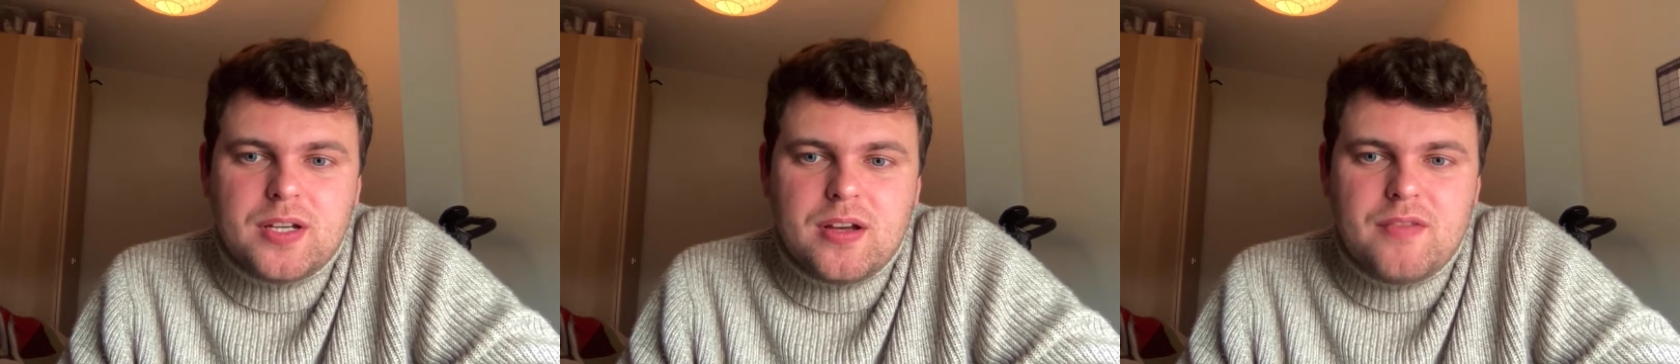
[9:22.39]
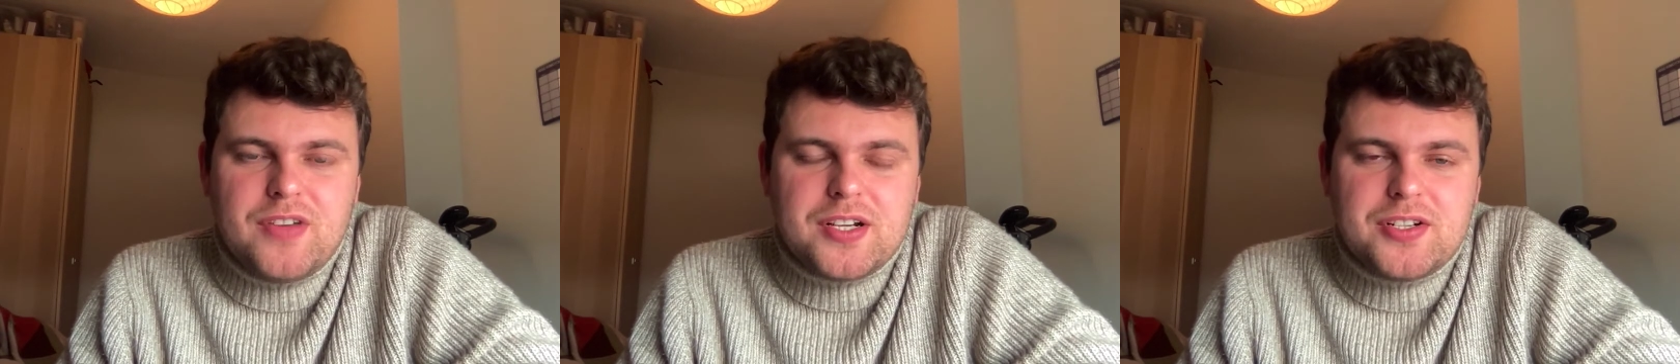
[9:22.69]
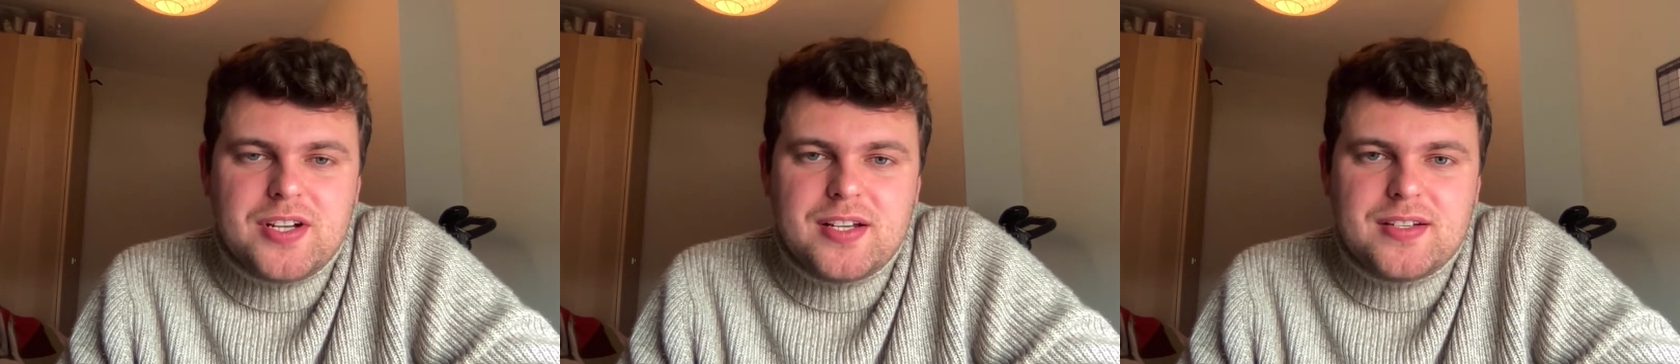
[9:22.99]
And
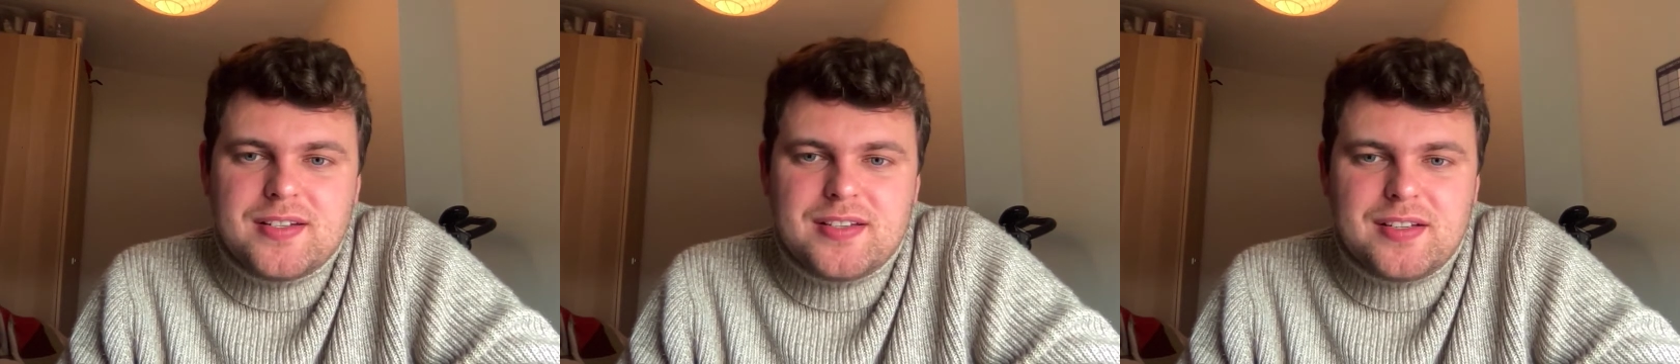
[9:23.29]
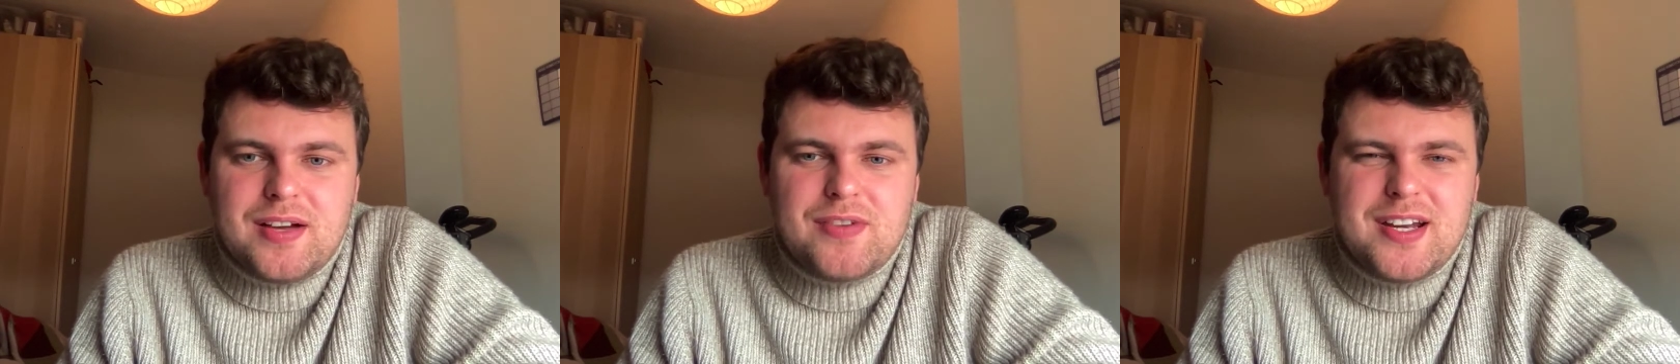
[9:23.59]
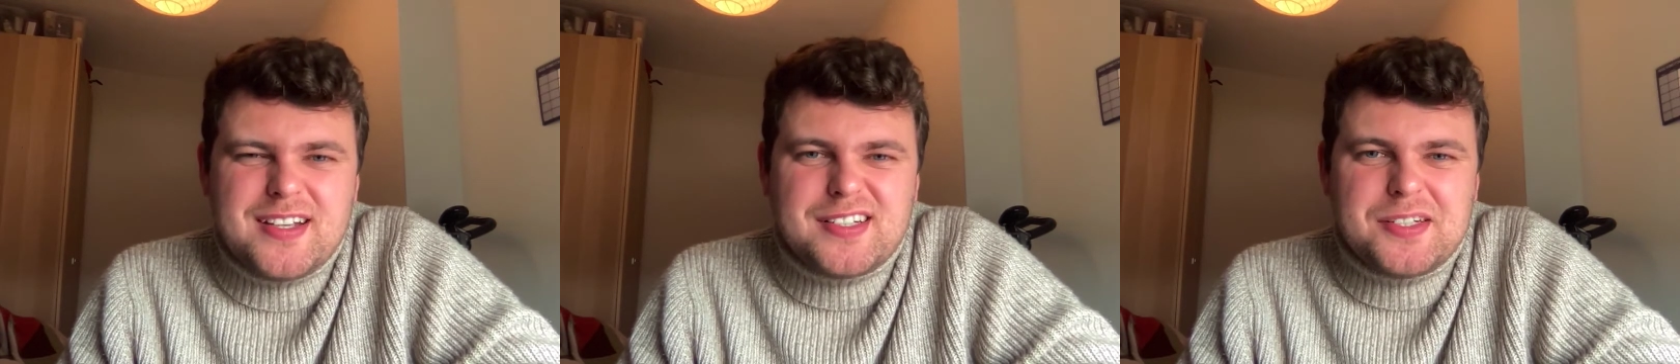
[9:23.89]
Wittgenstein doesn't think that
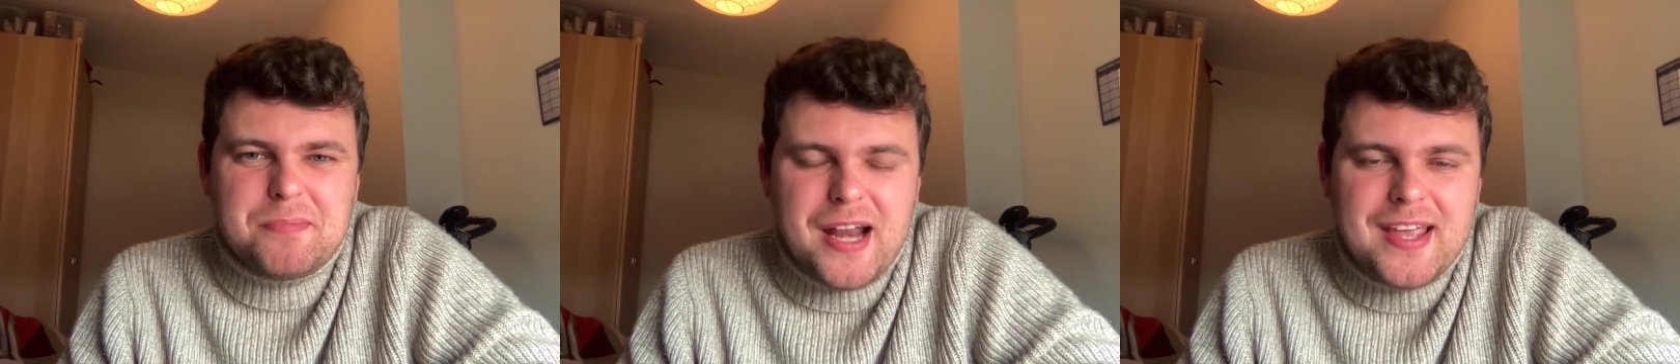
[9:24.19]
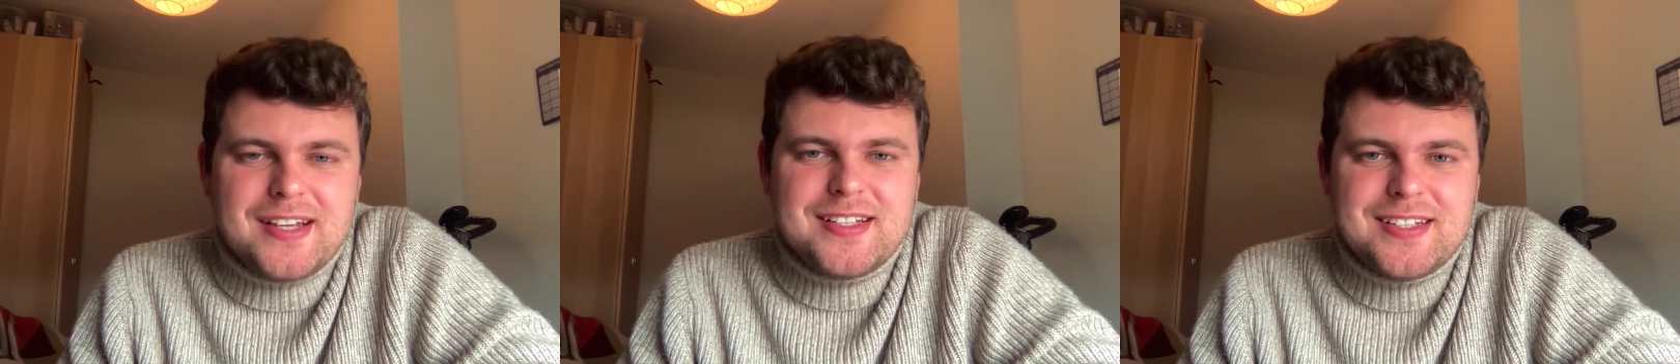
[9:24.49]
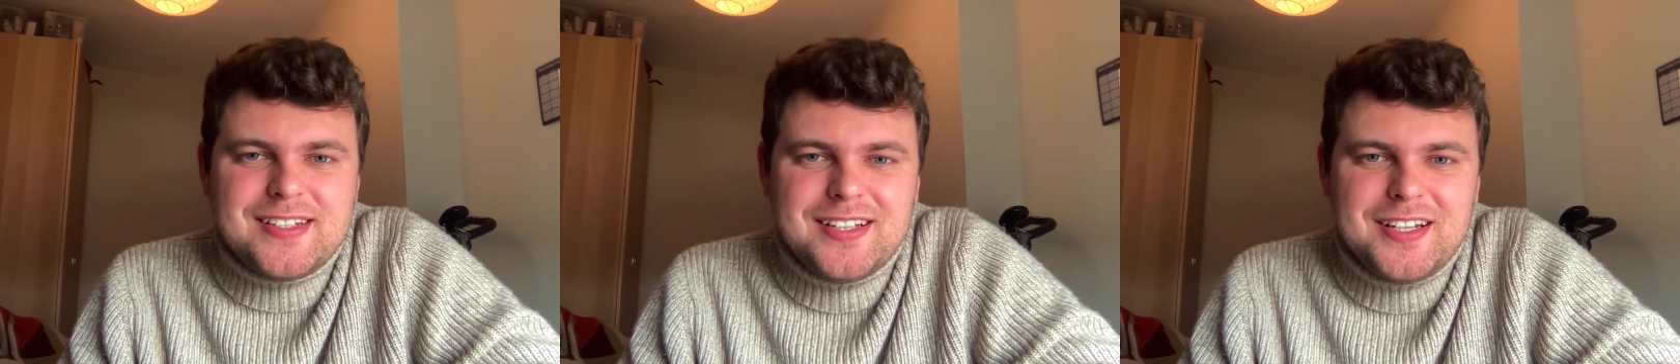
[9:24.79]
really explains